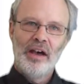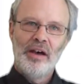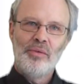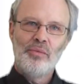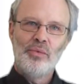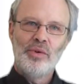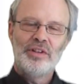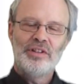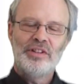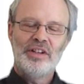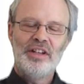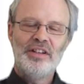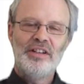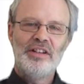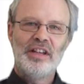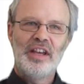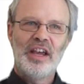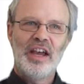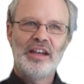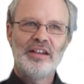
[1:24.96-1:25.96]
which
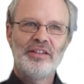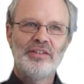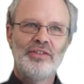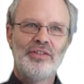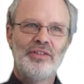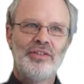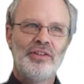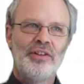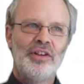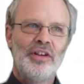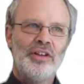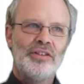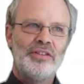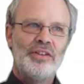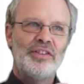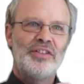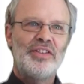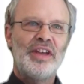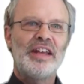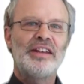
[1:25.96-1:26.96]
indicates
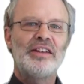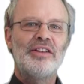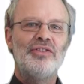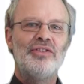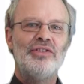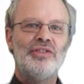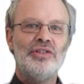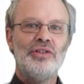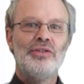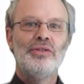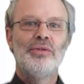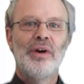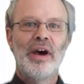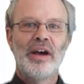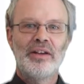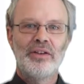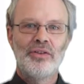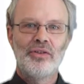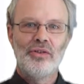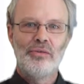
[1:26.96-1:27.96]
that that is you
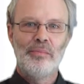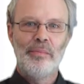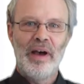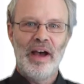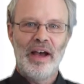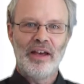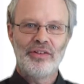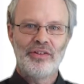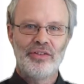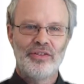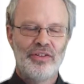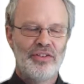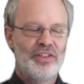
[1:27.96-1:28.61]
at your best.